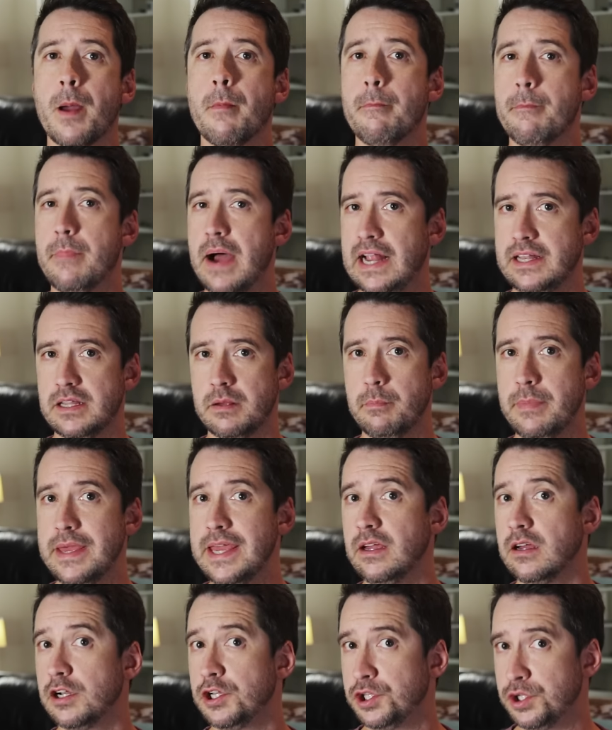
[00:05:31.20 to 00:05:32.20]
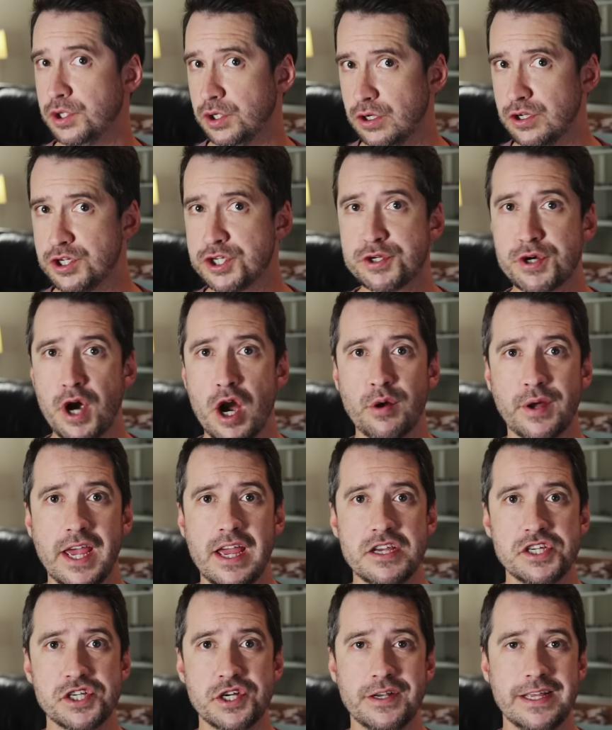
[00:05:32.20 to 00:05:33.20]
But being a two-stroke
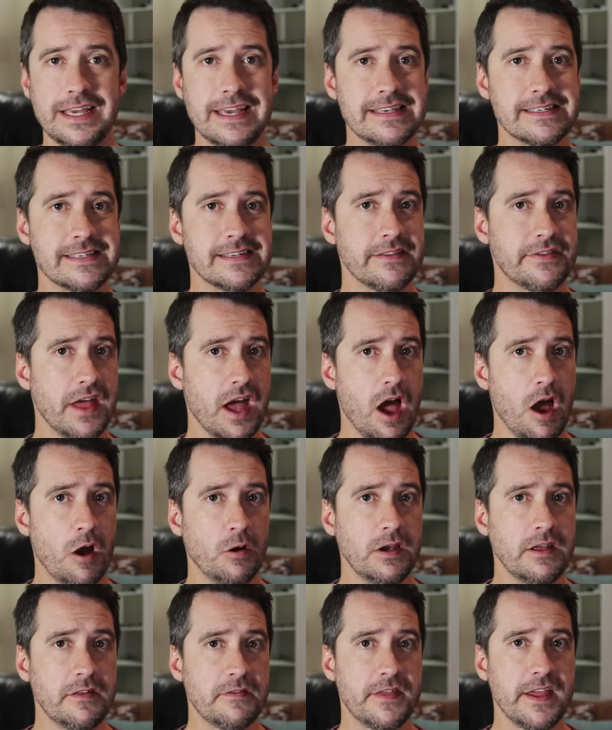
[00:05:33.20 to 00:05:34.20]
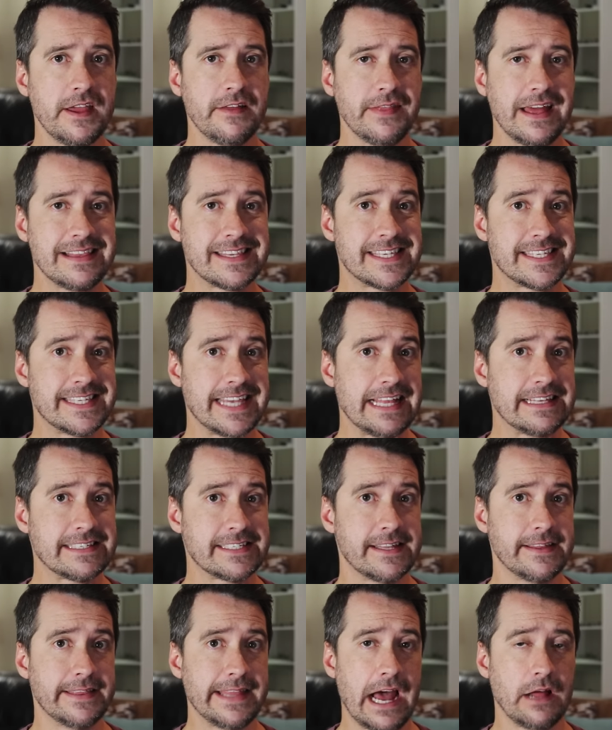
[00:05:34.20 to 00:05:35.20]
engine isn't the only thing that sets
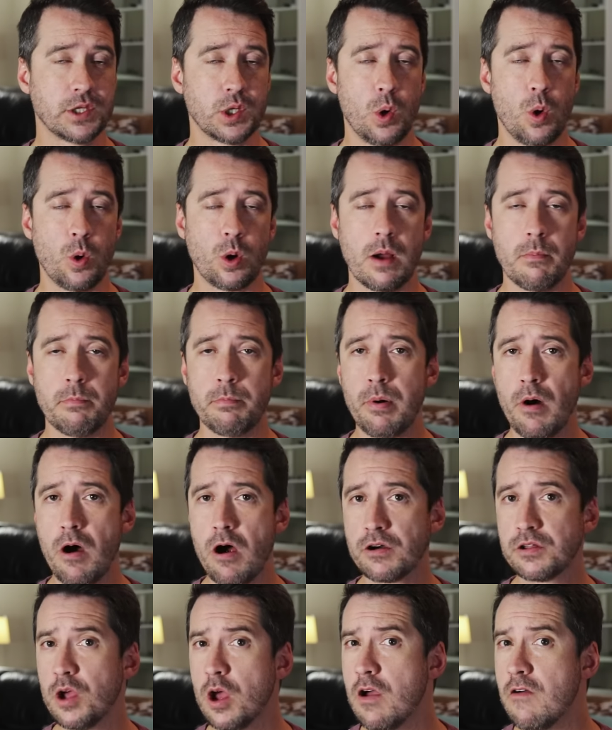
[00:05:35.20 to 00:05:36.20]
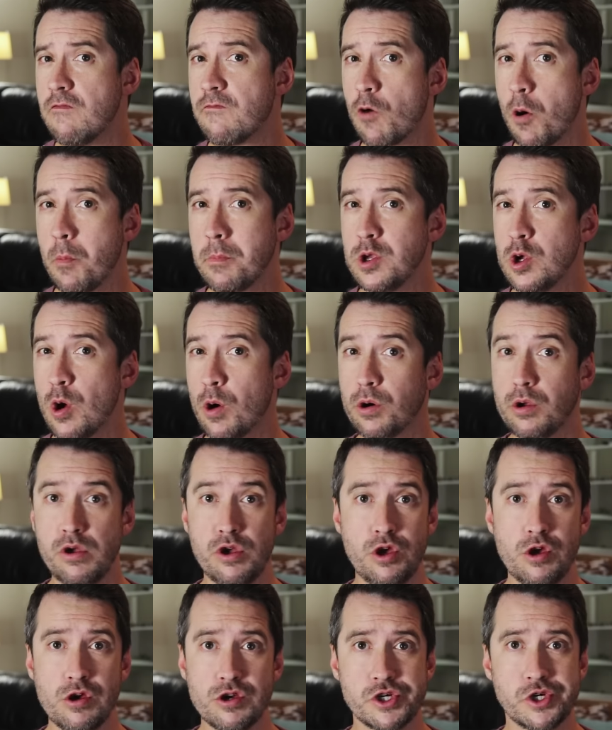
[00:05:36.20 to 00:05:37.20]
the Deltahawk apart from your
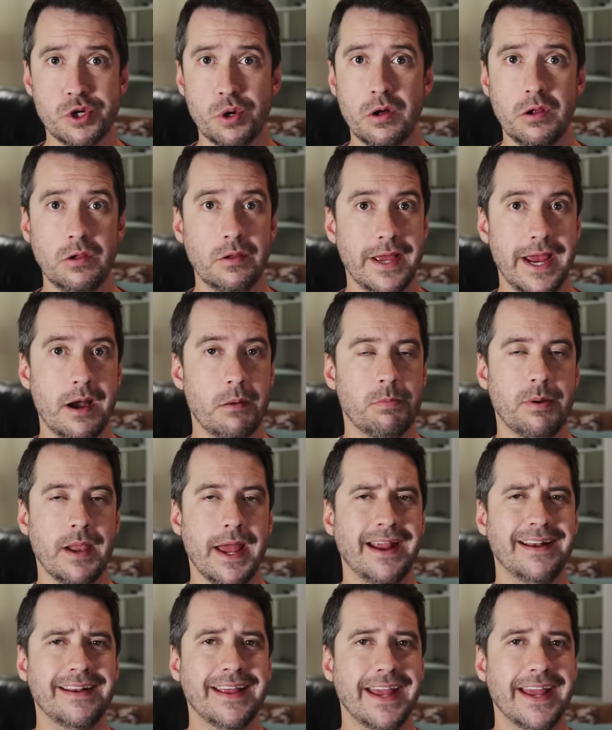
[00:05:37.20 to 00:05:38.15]
usual airplane